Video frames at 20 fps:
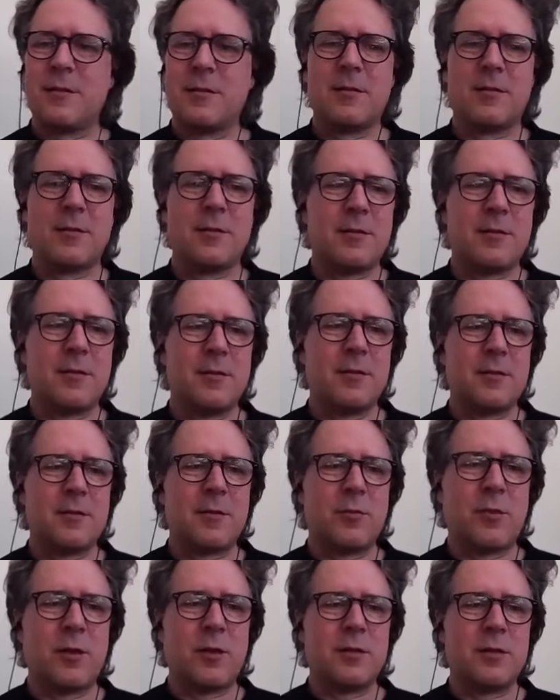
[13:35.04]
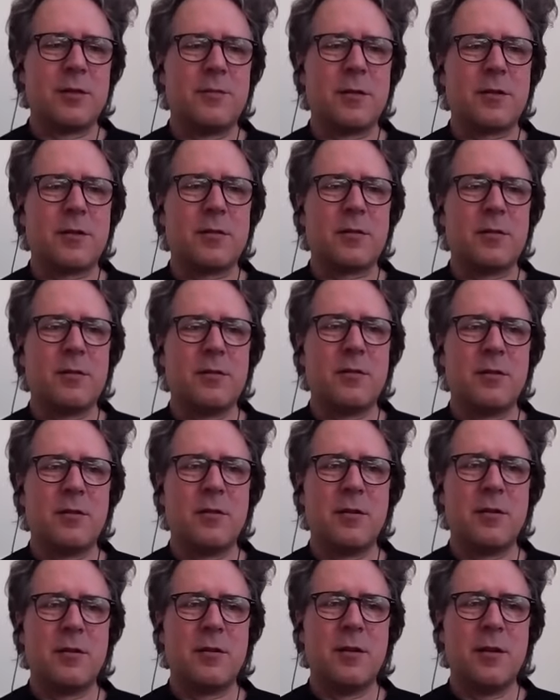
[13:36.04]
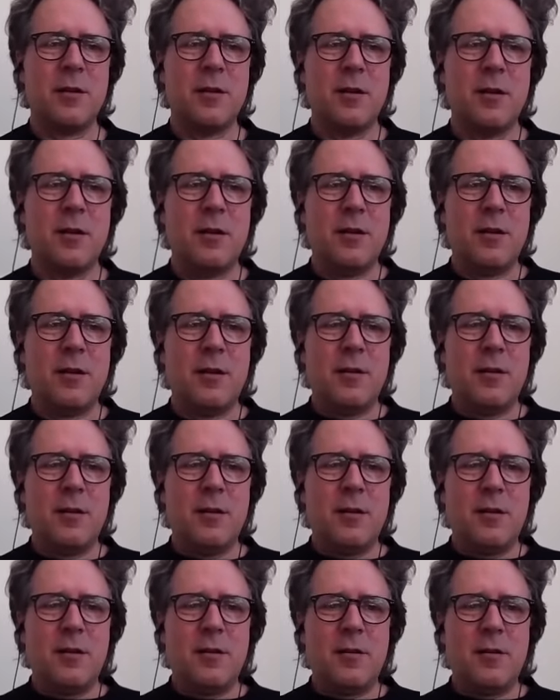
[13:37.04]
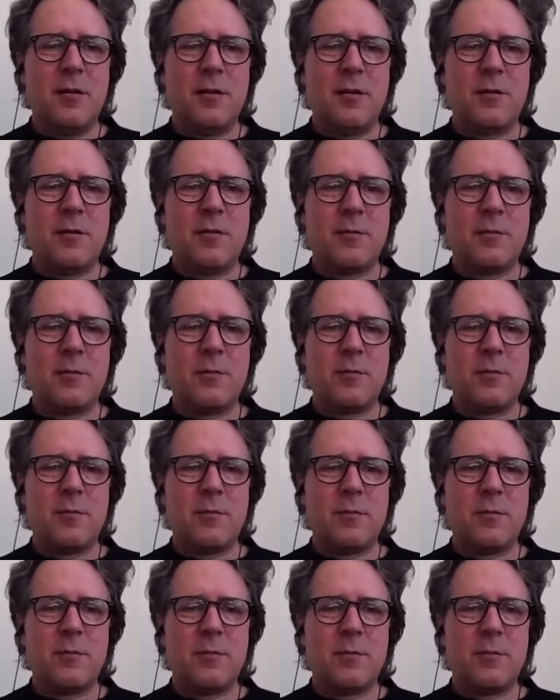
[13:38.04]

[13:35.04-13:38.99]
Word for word: it's, it's quite difficult. Mm. Now,